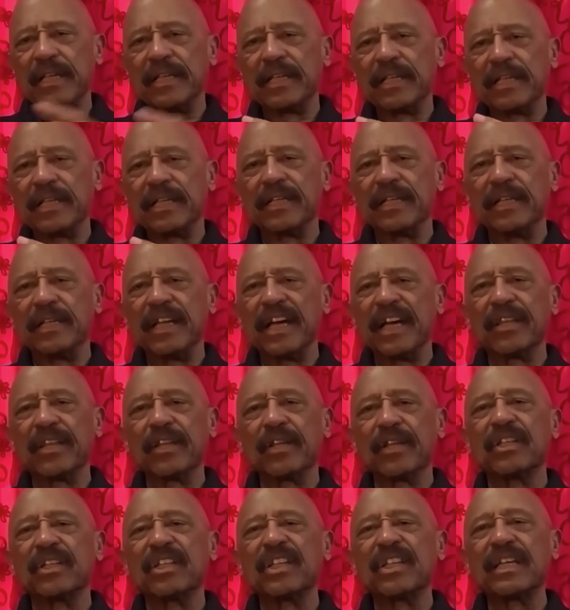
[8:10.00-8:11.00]
And then
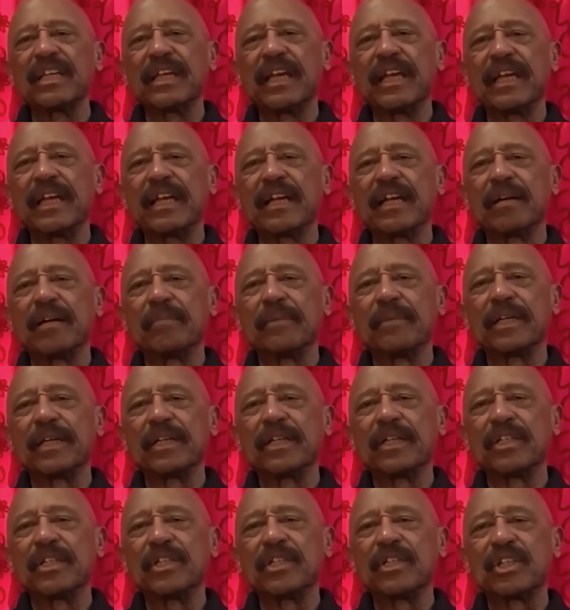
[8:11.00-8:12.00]
another DA coming
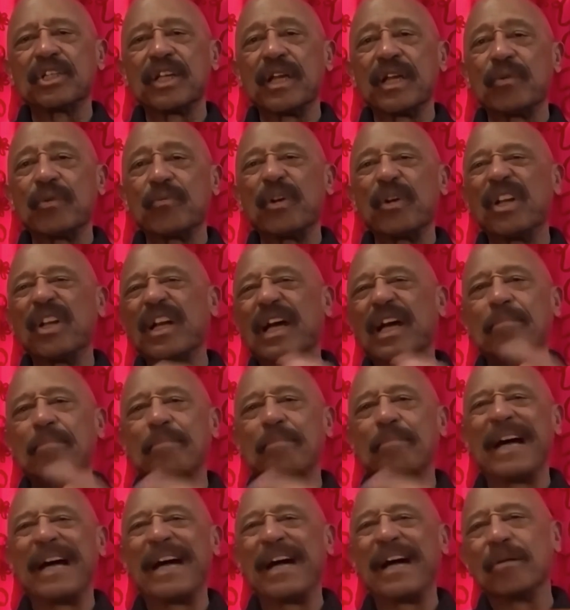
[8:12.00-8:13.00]
in and saying, we're
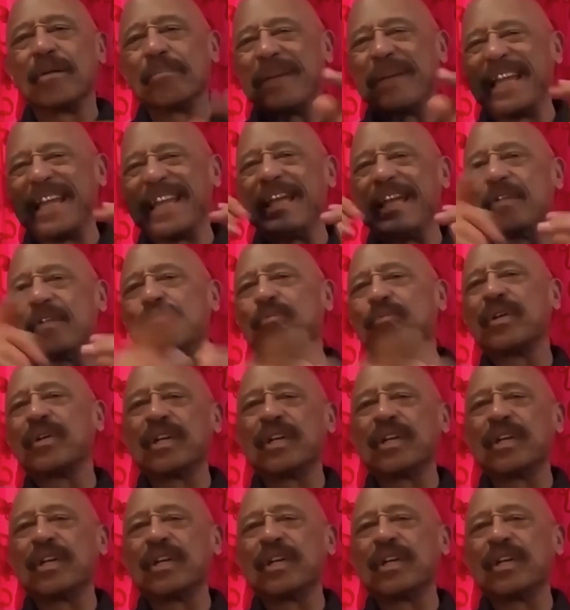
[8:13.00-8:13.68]
not bound by that.